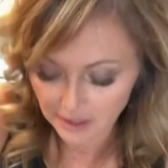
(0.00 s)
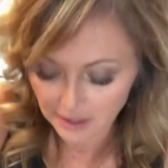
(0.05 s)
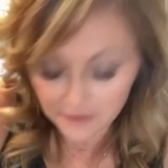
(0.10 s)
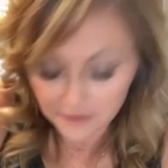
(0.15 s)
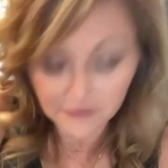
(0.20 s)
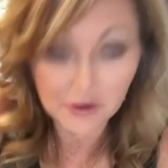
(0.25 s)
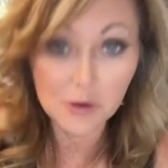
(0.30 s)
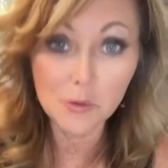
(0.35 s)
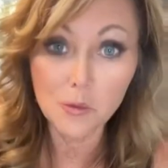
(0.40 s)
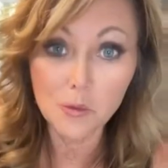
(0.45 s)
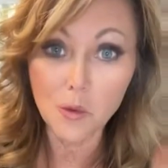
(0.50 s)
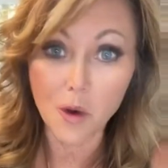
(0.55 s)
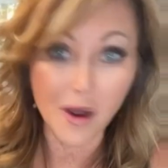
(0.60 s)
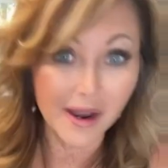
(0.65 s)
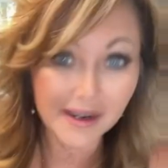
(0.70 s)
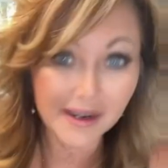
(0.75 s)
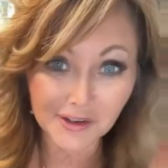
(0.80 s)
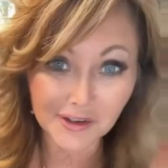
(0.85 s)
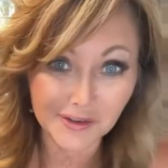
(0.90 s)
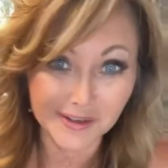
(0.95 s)
If you
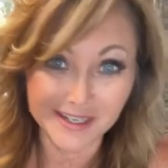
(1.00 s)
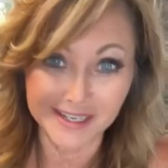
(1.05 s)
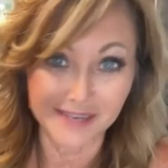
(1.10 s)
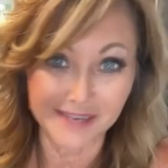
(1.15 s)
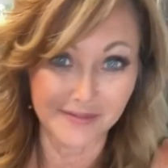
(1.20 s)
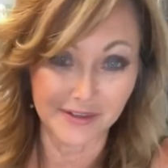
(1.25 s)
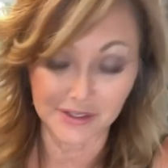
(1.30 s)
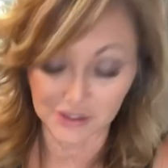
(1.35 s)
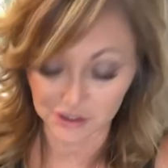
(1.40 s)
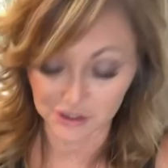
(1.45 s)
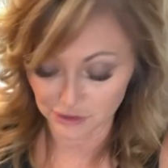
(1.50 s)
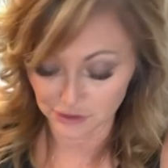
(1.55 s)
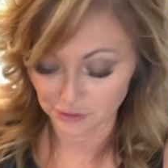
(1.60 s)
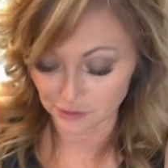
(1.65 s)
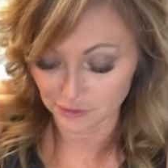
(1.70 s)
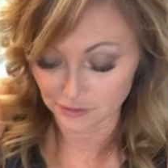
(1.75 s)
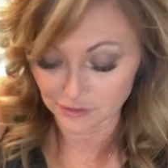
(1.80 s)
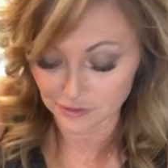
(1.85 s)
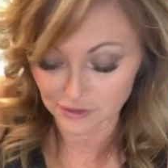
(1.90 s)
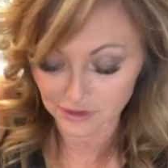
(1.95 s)
want, you could even
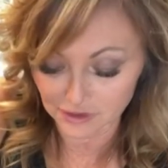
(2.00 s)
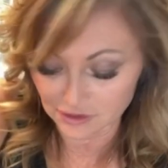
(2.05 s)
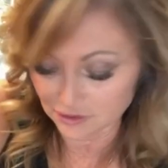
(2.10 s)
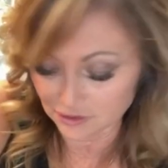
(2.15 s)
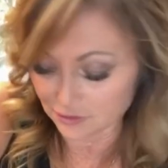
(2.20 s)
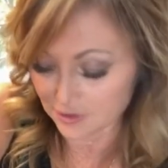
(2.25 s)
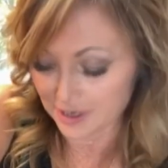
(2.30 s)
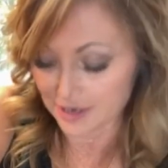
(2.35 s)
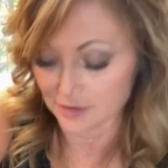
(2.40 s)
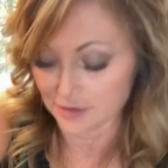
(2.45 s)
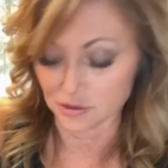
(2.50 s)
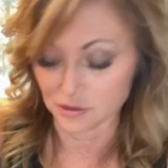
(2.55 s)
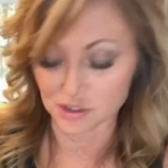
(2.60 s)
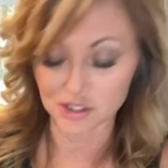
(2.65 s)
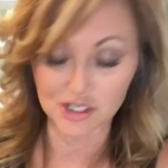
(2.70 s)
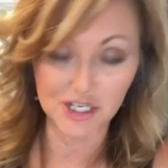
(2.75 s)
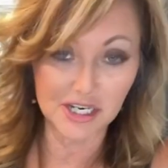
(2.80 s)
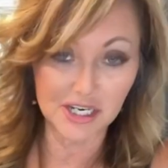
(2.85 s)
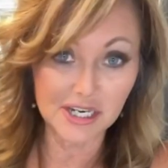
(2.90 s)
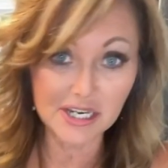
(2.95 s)
do ground
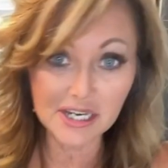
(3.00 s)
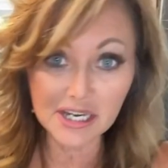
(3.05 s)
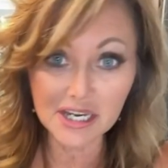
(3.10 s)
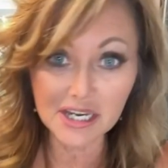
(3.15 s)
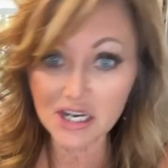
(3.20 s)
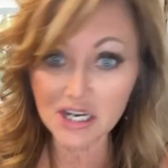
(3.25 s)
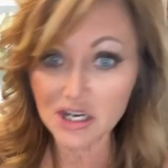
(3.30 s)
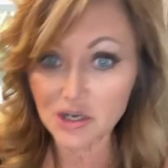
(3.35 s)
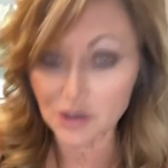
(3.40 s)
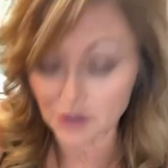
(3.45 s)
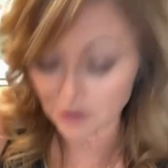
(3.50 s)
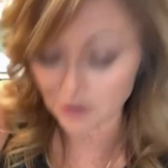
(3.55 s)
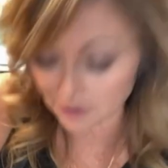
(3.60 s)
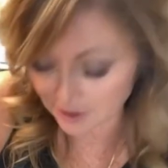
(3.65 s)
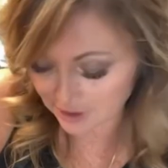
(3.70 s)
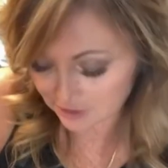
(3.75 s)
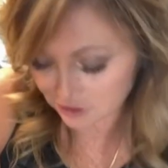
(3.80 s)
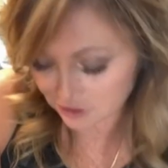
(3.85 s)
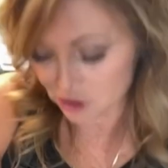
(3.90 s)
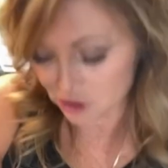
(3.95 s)
chicken or
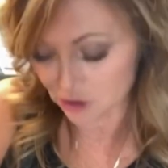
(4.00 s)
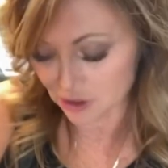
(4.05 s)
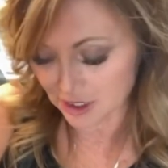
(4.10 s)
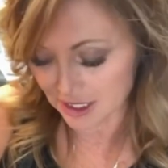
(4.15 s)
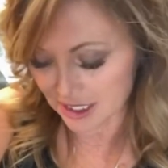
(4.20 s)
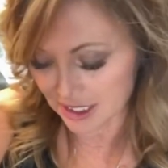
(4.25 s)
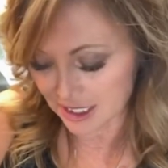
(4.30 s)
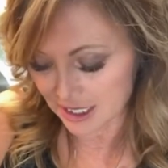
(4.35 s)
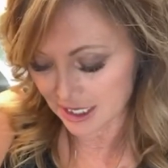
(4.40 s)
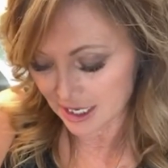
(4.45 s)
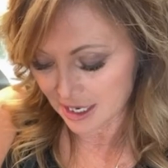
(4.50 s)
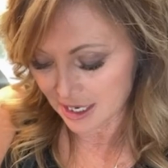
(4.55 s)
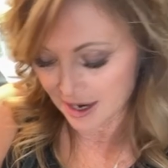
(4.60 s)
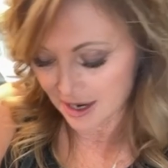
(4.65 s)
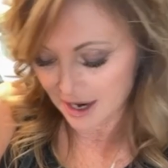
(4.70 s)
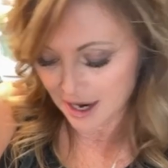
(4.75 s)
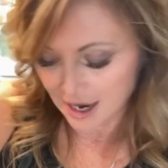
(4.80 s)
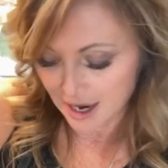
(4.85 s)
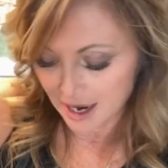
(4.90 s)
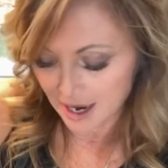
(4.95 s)
ground turkey.
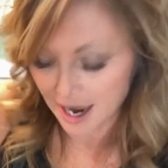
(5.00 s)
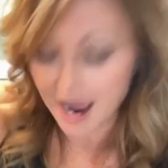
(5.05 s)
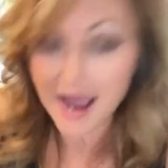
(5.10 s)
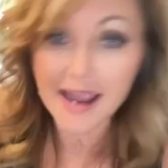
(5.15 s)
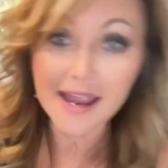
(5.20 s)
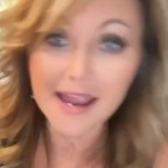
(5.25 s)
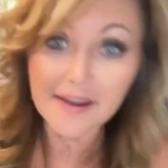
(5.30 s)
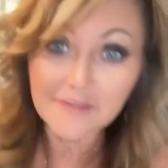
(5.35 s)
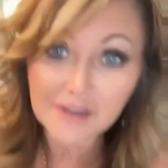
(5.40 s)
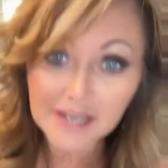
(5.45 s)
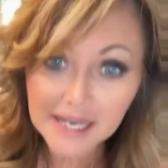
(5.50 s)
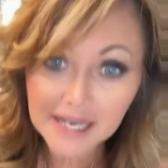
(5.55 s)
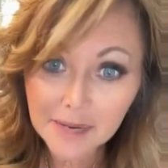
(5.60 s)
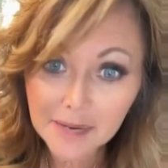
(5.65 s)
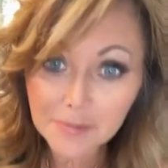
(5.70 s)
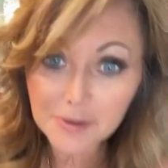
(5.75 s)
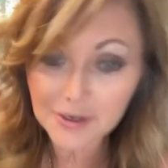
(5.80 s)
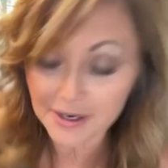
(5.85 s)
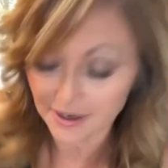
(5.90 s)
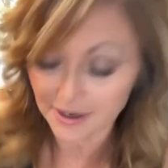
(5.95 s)
I have a
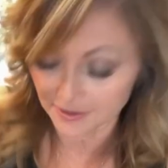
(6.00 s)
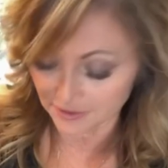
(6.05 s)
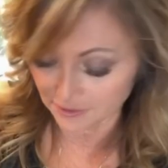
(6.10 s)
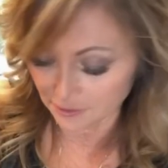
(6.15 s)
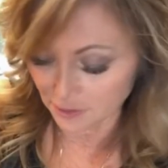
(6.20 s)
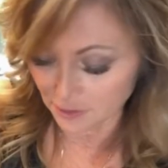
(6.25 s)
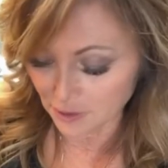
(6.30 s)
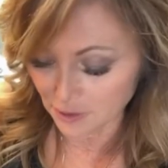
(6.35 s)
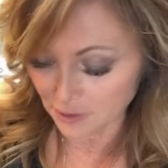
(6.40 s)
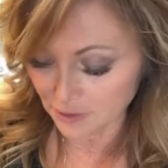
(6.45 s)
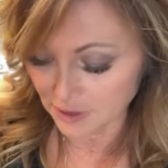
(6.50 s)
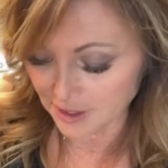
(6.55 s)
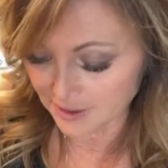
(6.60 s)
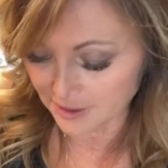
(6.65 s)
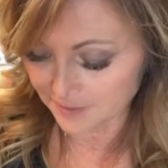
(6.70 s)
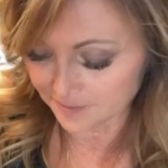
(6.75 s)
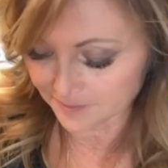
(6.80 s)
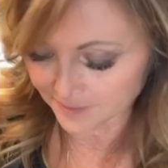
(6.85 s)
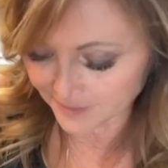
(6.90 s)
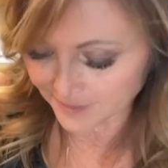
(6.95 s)
neighbor down the road,
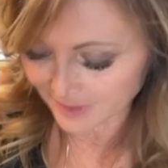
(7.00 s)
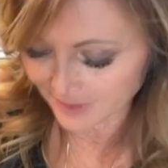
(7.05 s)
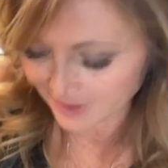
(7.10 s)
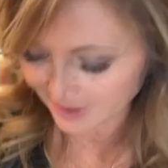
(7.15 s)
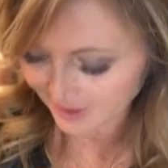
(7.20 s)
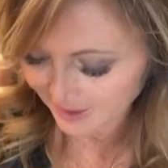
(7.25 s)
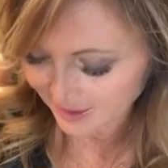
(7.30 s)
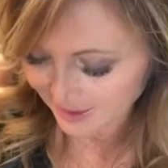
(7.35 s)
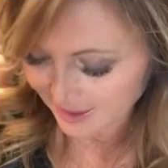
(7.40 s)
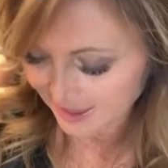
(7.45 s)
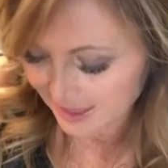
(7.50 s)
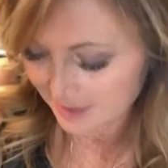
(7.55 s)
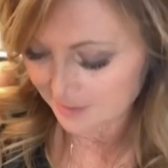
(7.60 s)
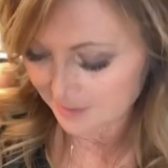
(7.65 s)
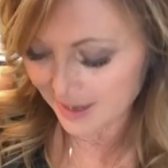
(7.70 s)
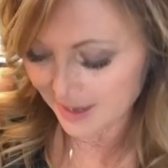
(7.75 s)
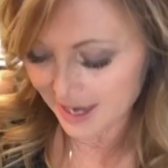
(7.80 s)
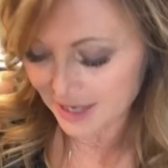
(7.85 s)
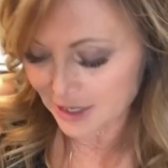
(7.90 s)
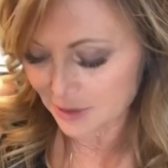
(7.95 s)

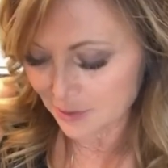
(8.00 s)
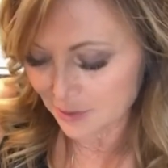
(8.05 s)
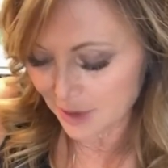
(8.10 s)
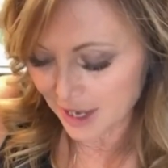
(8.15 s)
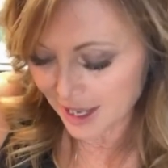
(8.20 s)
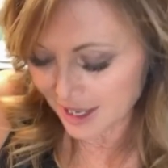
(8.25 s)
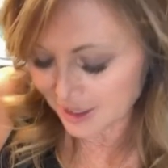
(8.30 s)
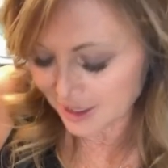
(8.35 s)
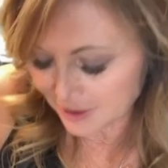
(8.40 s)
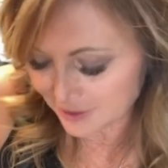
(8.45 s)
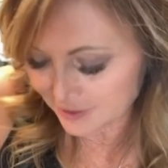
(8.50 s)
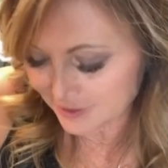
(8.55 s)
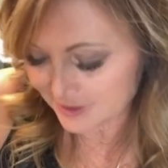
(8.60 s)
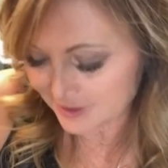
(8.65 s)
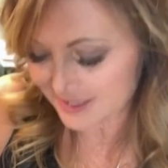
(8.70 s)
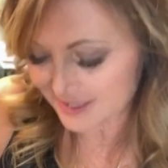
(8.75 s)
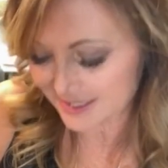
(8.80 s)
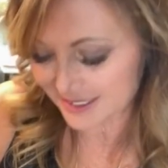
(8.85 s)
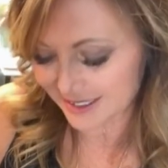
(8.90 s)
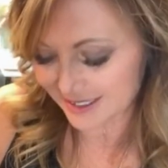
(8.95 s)
Manuel, who's
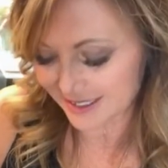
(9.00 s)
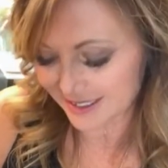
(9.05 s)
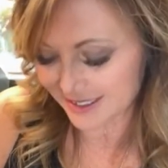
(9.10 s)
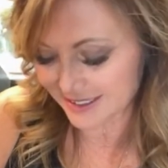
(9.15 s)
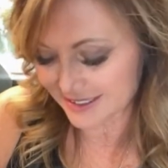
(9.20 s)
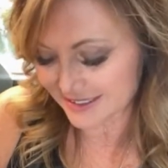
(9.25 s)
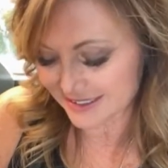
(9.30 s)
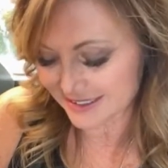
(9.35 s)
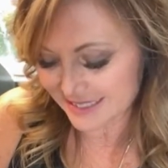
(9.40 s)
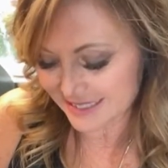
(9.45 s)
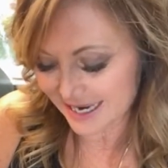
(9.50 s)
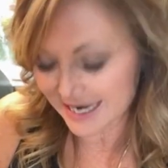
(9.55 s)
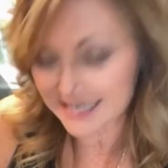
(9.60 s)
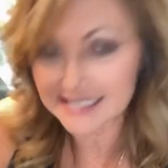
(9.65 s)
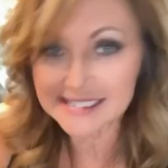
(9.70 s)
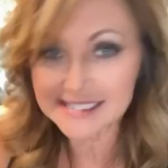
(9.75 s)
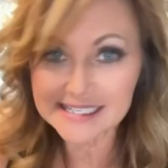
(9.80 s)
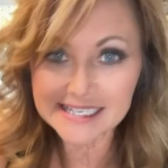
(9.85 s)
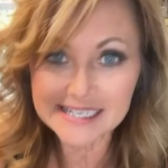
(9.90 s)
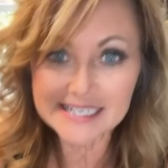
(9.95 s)
in his
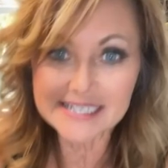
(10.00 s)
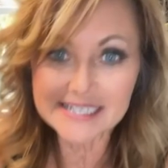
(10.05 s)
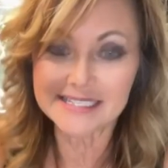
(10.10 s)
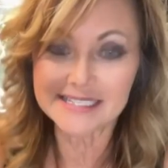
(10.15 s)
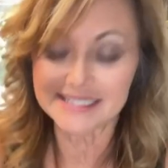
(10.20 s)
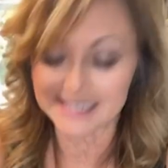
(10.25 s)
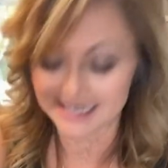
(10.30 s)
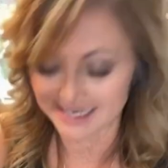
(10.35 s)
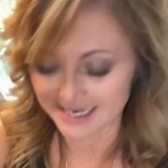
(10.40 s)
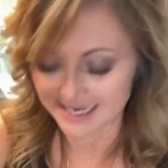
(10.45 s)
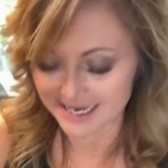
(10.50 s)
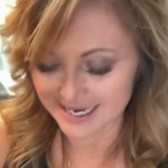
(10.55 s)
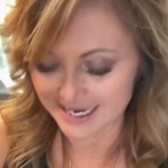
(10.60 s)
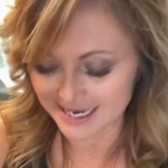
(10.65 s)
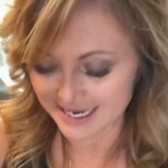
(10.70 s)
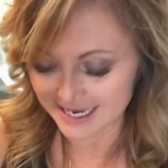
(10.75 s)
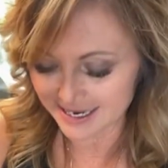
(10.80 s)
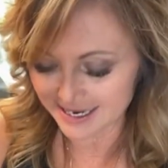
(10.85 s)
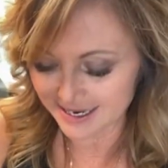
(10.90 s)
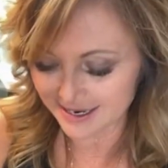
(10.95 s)
90s, and
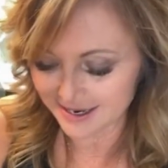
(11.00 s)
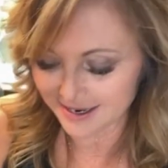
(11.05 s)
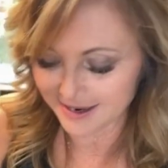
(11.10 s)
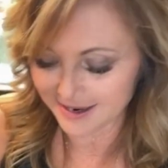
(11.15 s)
he